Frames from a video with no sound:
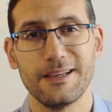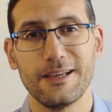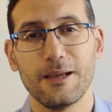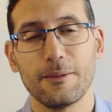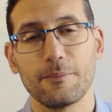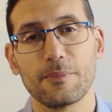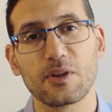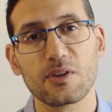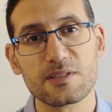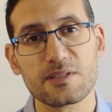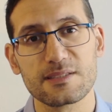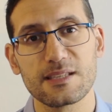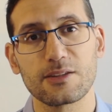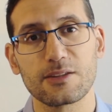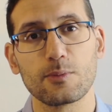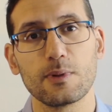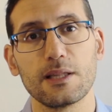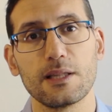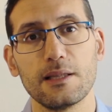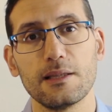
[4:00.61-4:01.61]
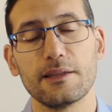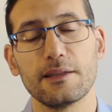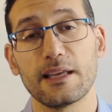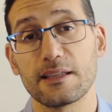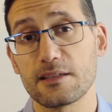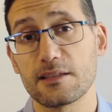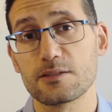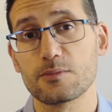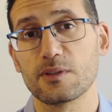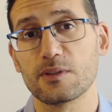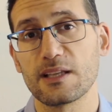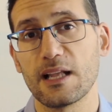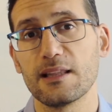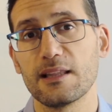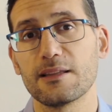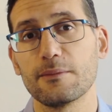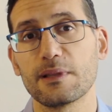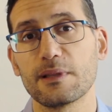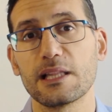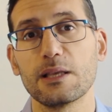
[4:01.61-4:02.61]
Because that is what
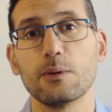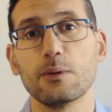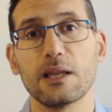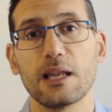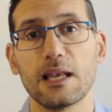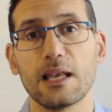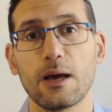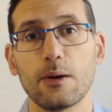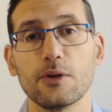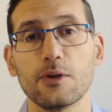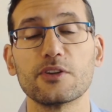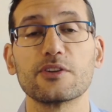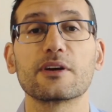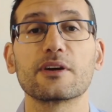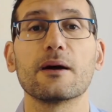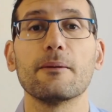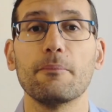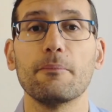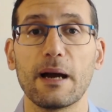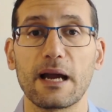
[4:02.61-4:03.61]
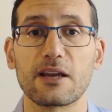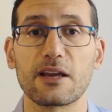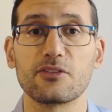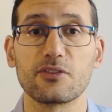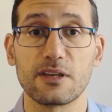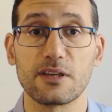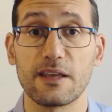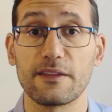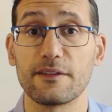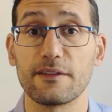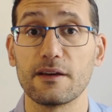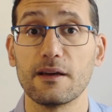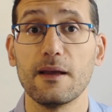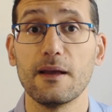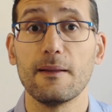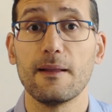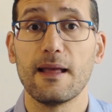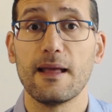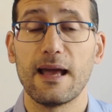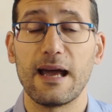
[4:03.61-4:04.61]
ultimately will allow you to come back together
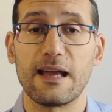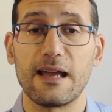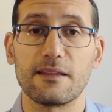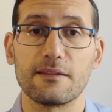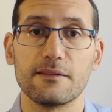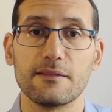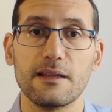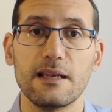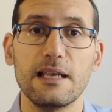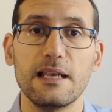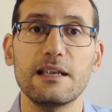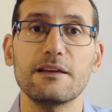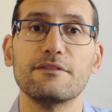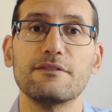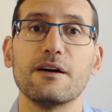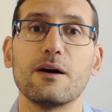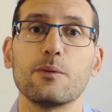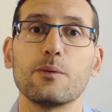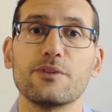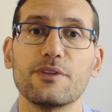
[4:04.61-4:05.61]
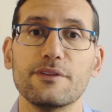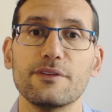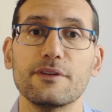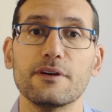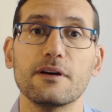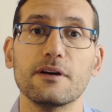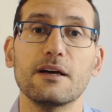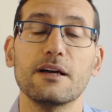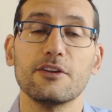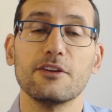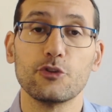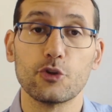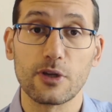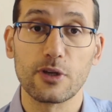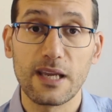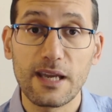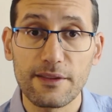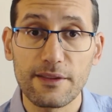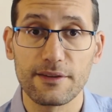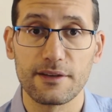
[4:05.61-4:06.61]
and live out the
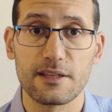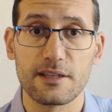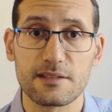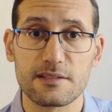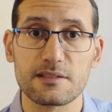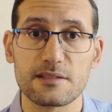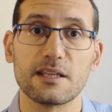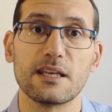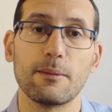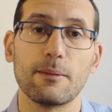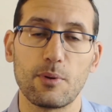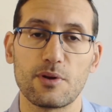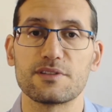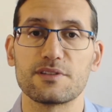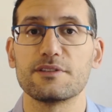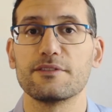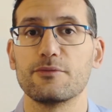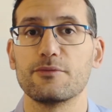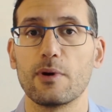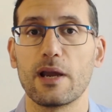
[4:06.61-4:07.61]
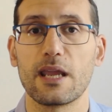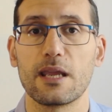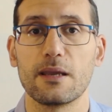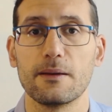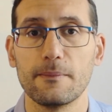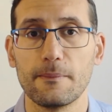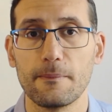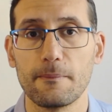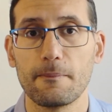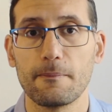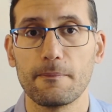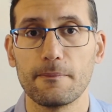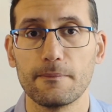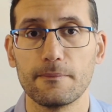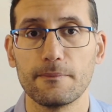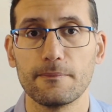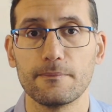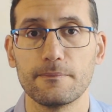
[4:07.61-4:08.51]
togetherness in a positive way.